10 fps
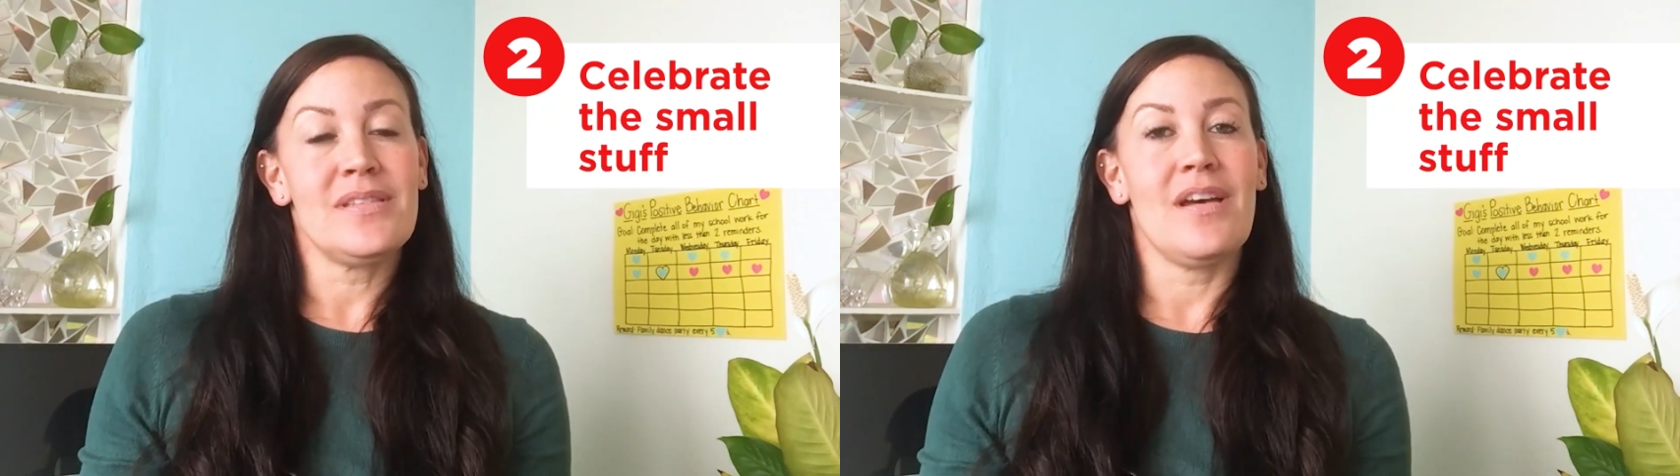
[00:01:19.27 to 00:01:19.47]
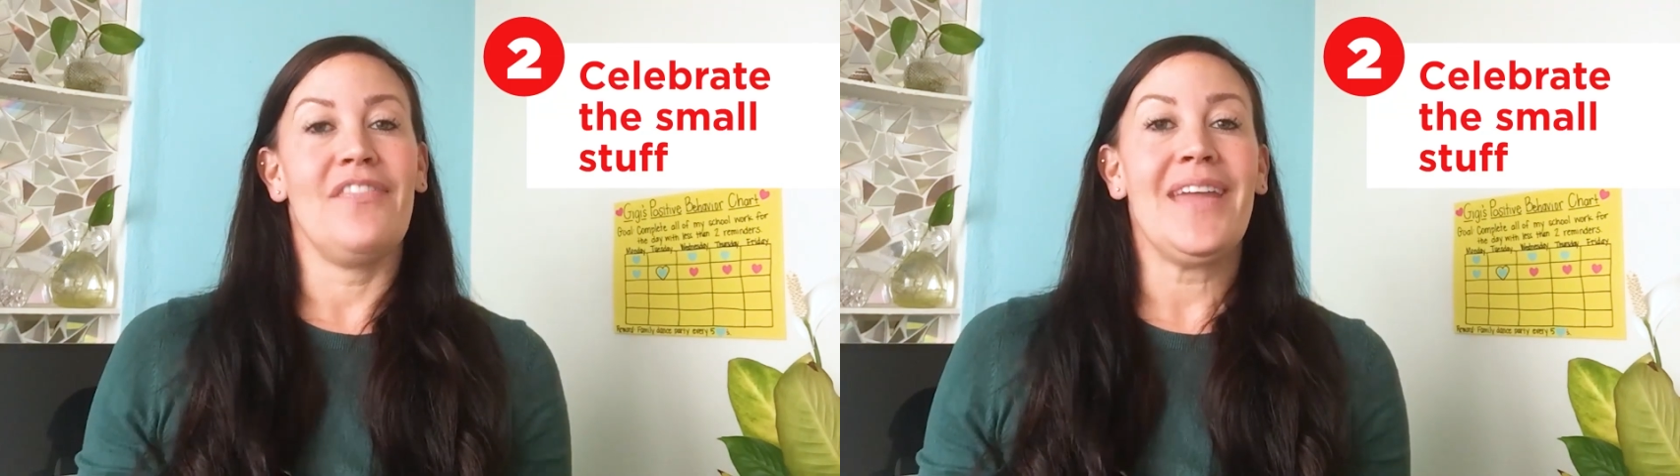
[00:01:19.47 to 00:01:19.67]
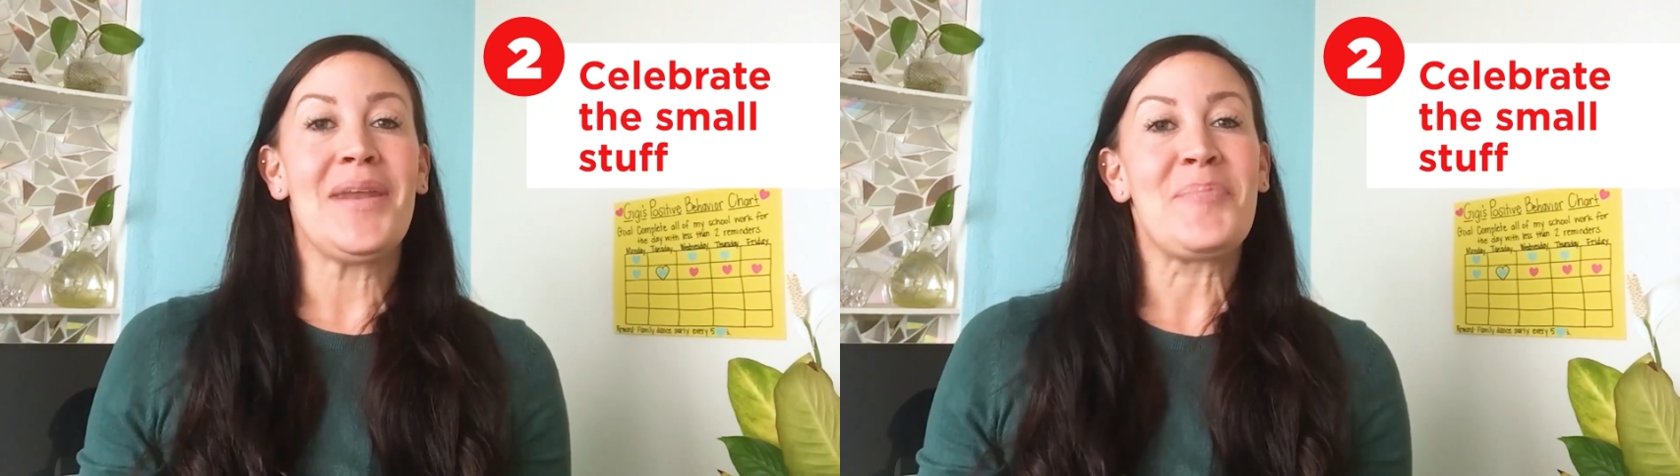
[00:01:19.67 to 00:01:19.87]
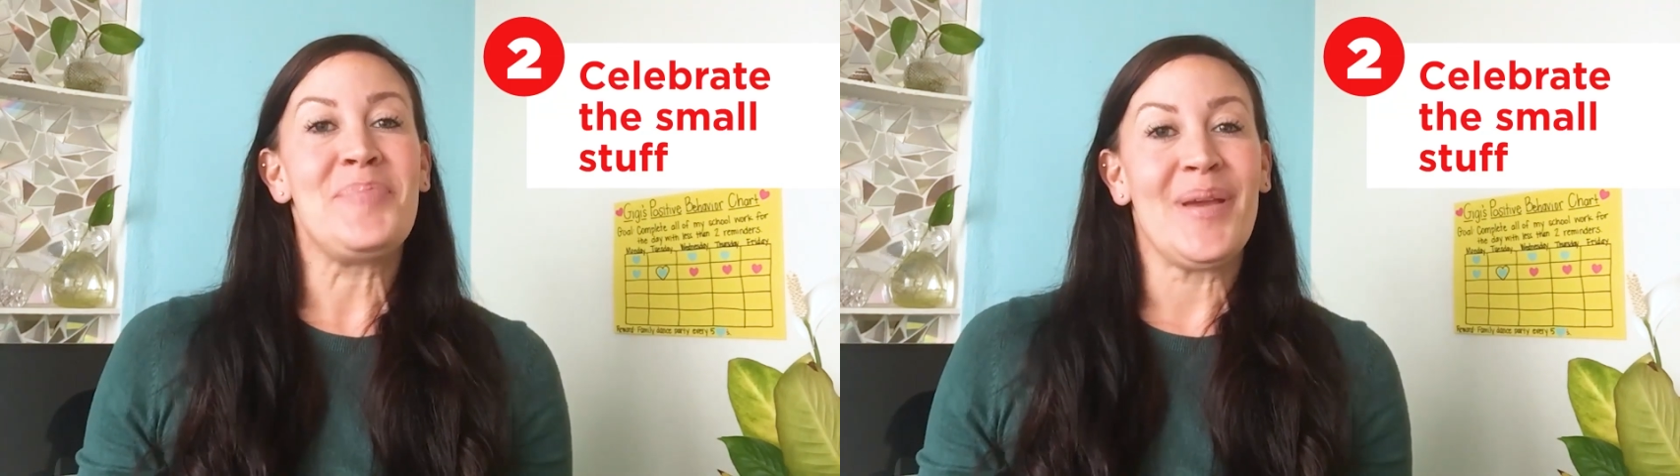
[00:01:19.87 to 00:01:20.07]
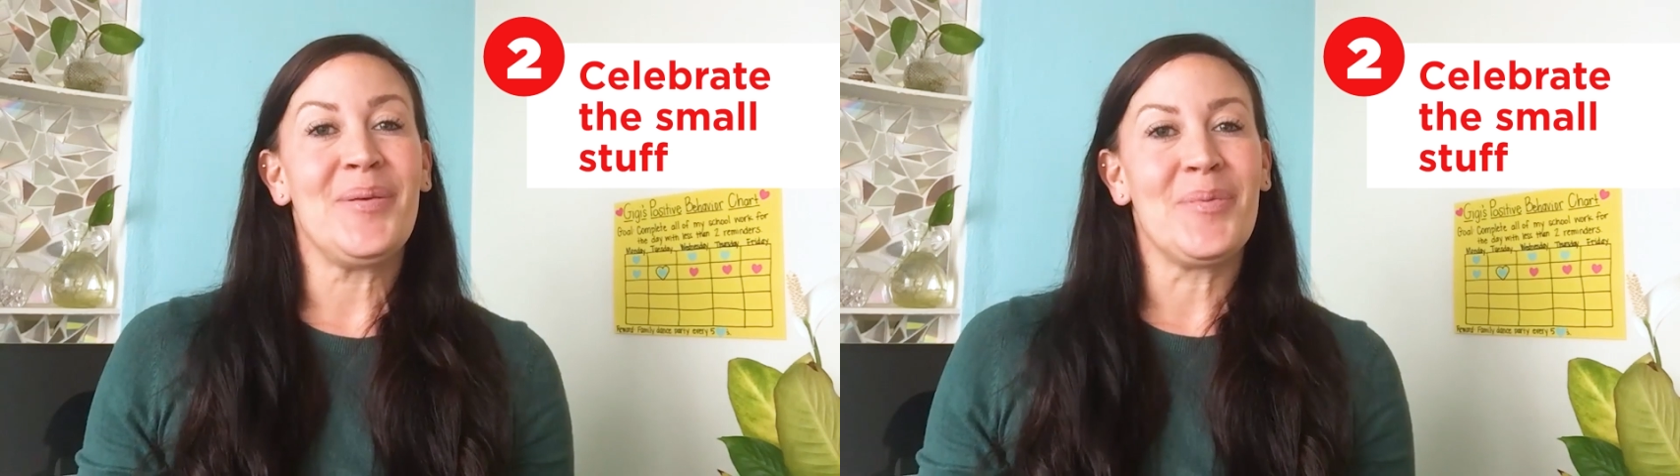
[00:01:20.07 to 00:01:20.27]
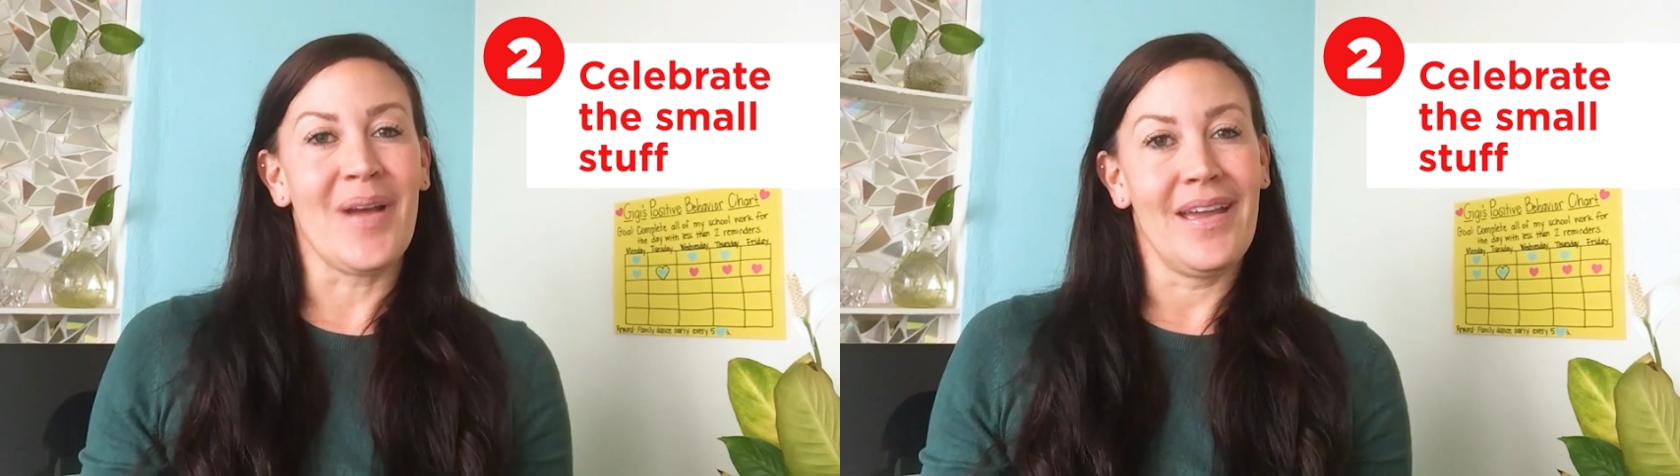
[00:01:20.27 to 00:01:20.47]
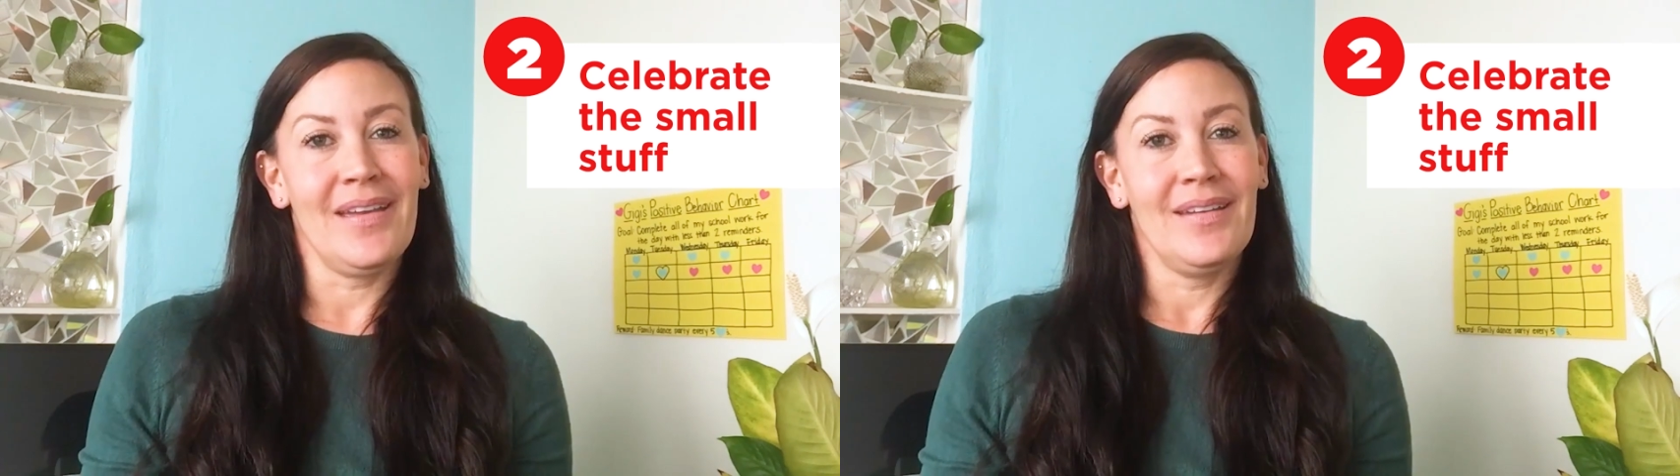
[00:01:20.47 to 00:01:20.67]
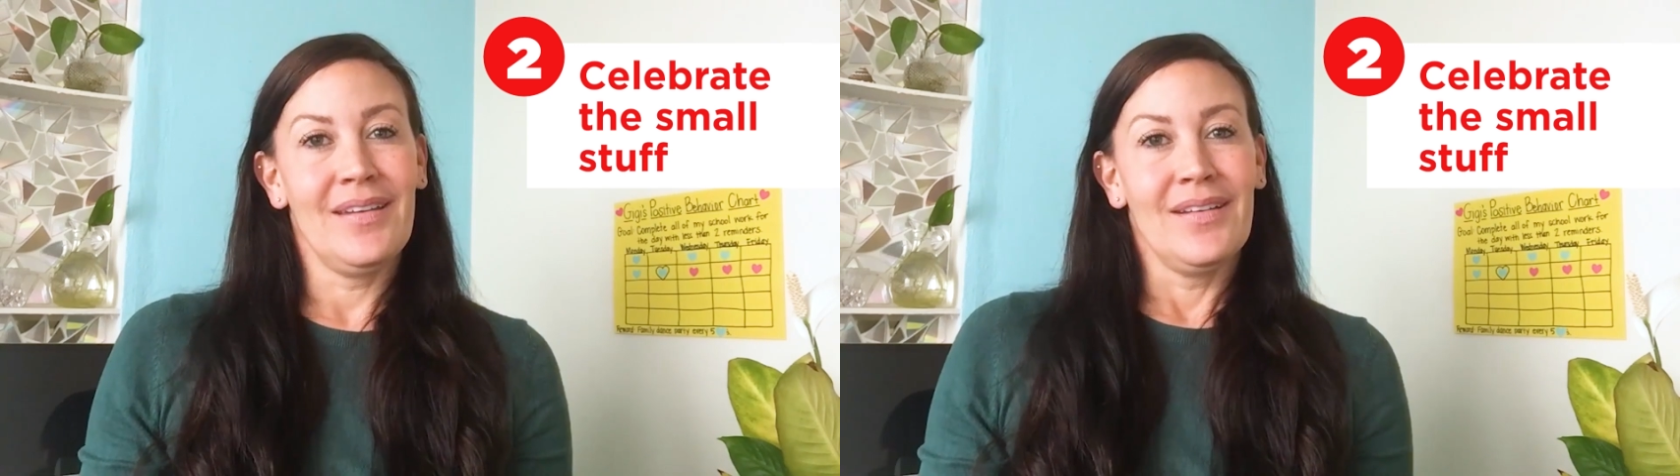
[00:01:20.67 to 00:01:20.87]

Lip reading: stuff in a big way.